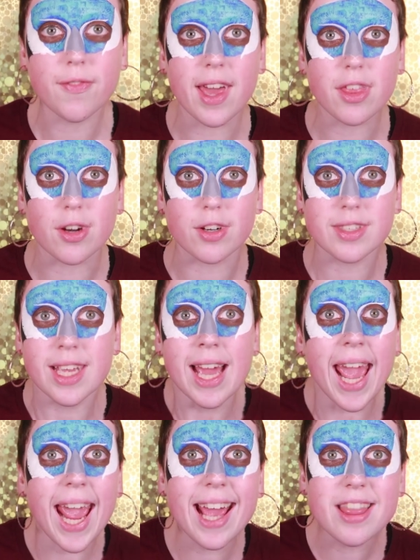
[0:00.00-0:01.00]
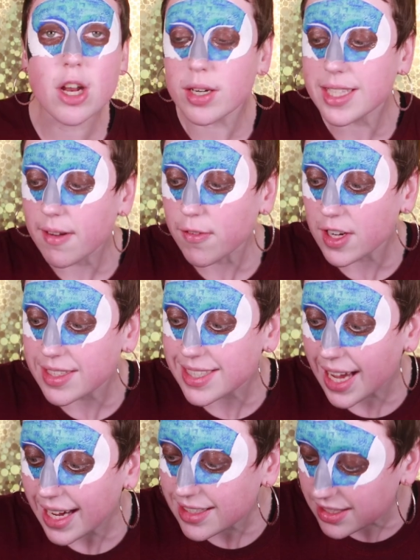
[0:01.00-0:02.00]
feathers. And there are different
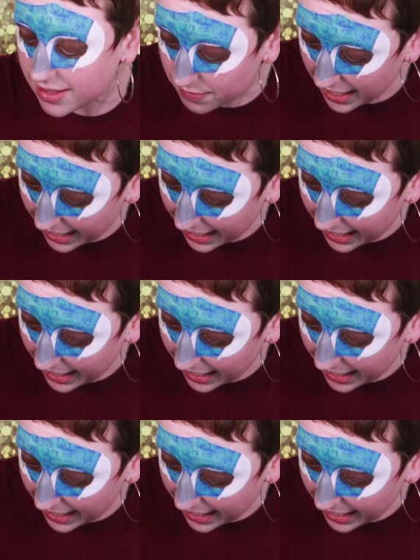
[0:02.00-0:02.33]
sizes of